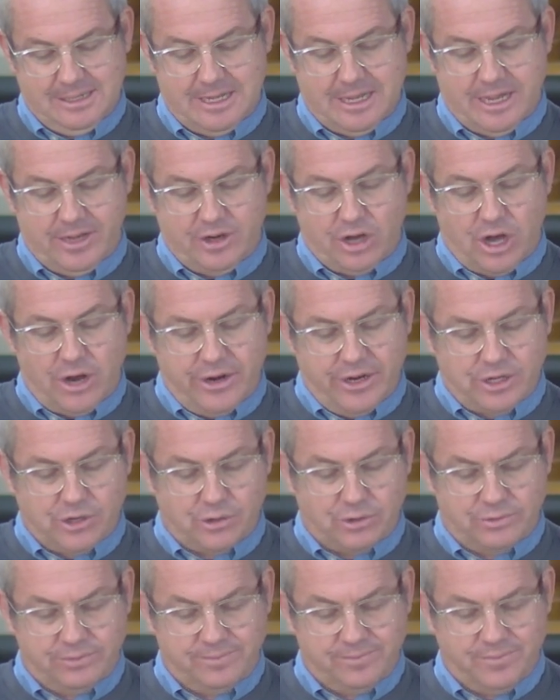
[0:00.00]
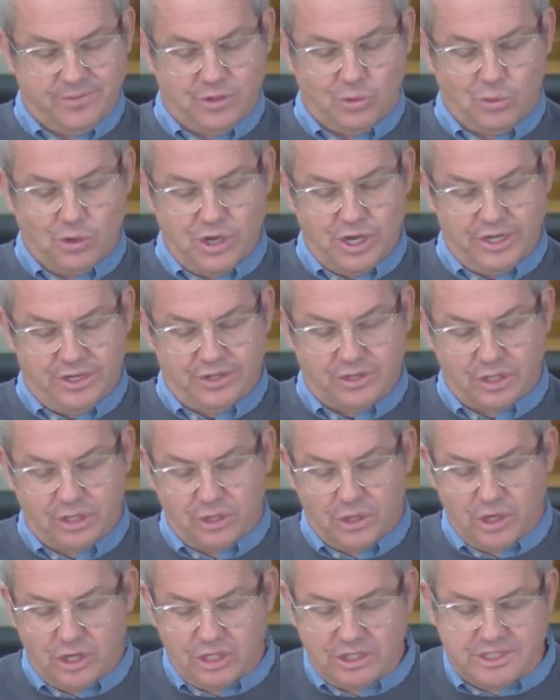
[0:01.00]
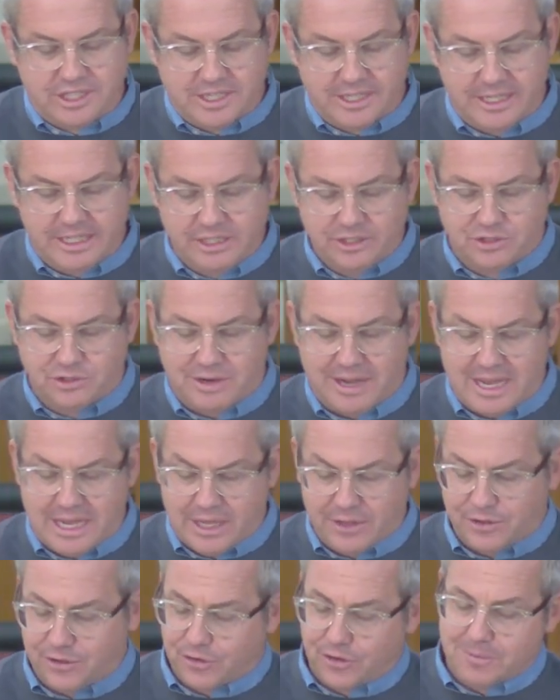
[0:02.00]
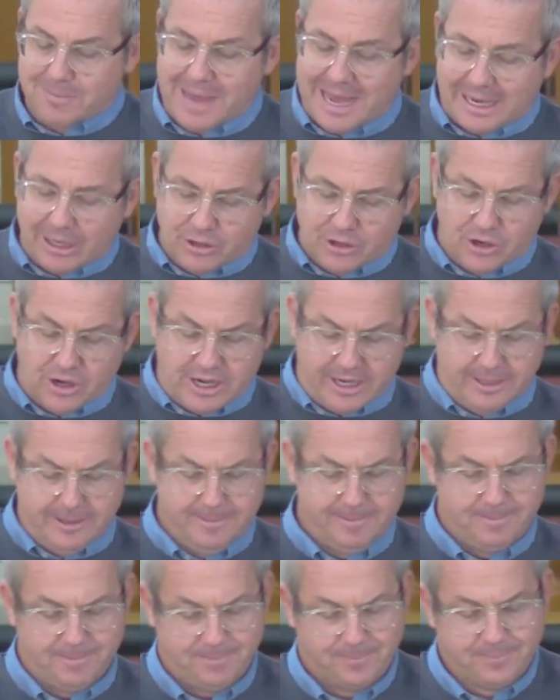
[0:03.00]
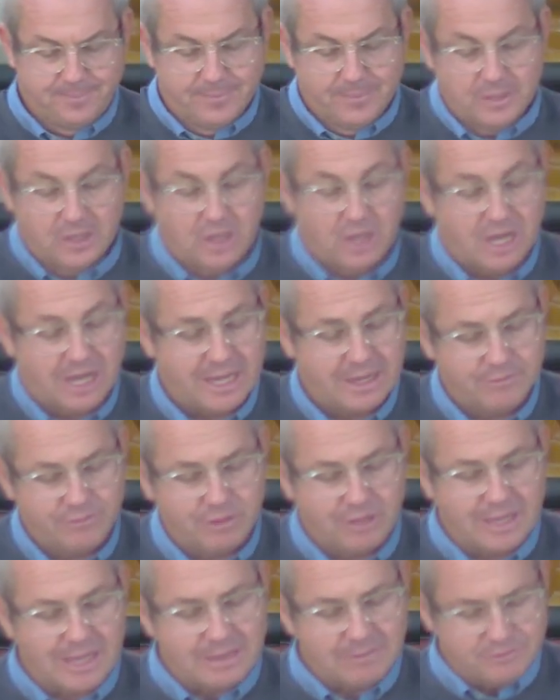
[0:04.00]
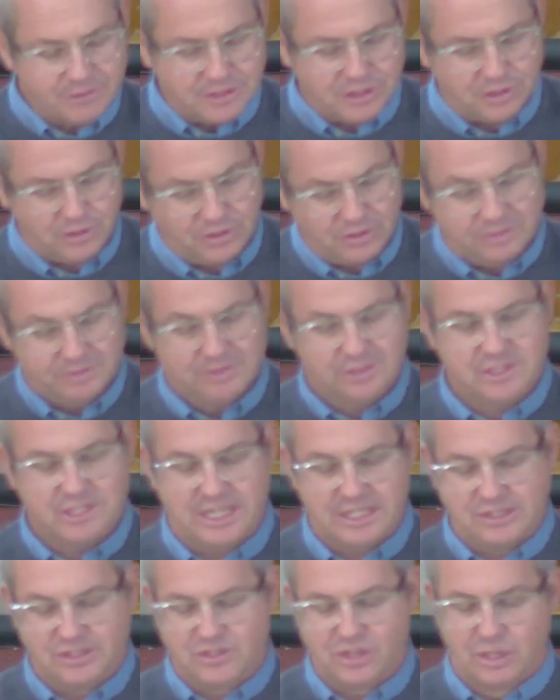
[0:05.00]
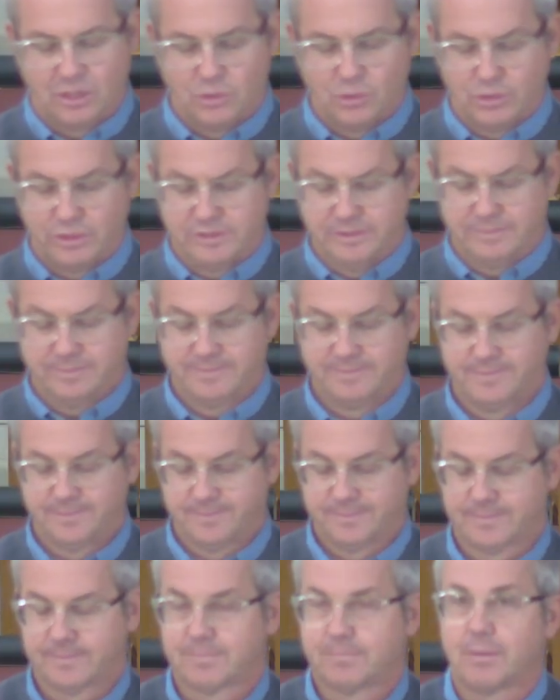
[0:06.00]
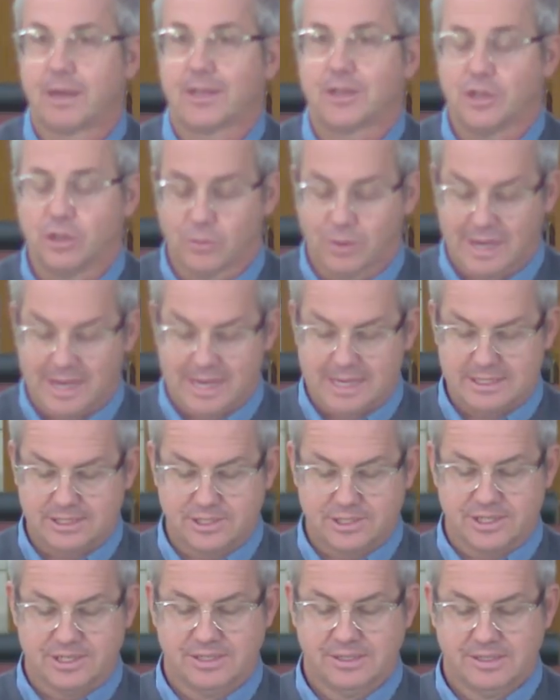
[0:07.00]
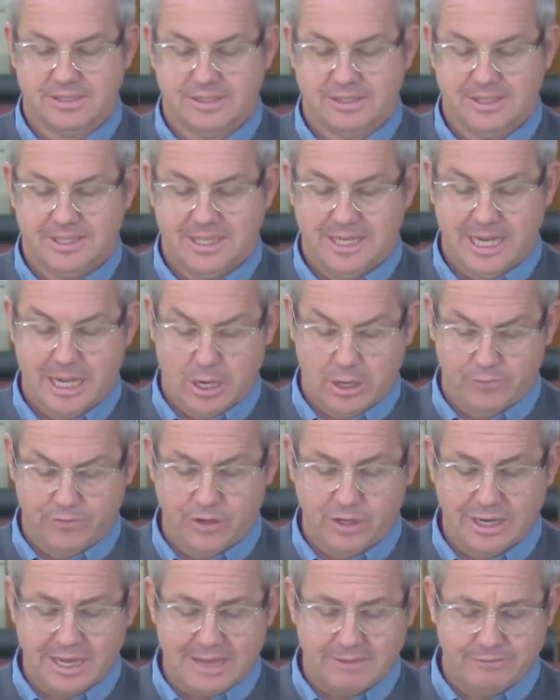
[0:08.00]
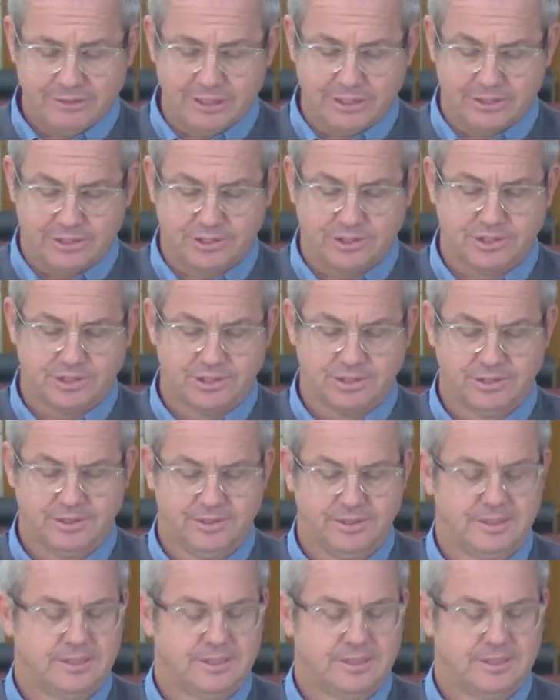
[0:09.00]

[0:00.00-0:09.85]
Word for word: An oracle, the word of the Lord to Israel through Malachi. I have loved you, says the Lord. But you ask, How have you loved us?